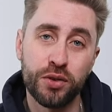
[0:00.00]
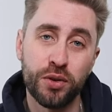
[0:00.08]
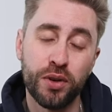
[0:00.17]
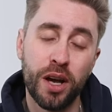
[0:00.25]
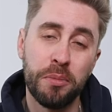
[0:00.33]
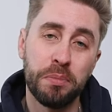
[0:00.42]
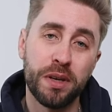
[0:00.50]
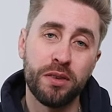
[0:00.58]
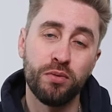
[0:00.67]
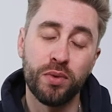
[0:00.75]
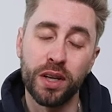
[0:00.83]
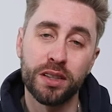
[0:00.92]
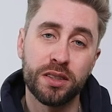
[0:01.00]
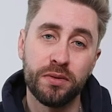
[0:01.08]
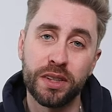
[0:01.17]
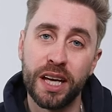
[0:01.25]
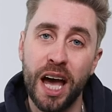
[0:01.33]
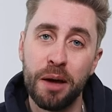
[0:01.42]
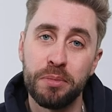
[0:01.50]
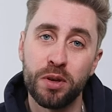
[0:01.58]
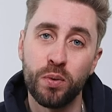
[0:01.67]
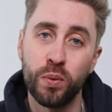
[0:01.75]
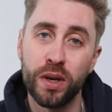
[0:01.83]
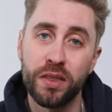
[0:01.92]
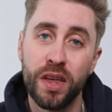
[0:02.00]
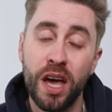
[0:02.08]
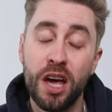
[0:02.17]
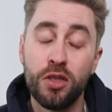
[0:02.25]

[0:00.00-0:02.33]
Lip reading: to and be relatively happy with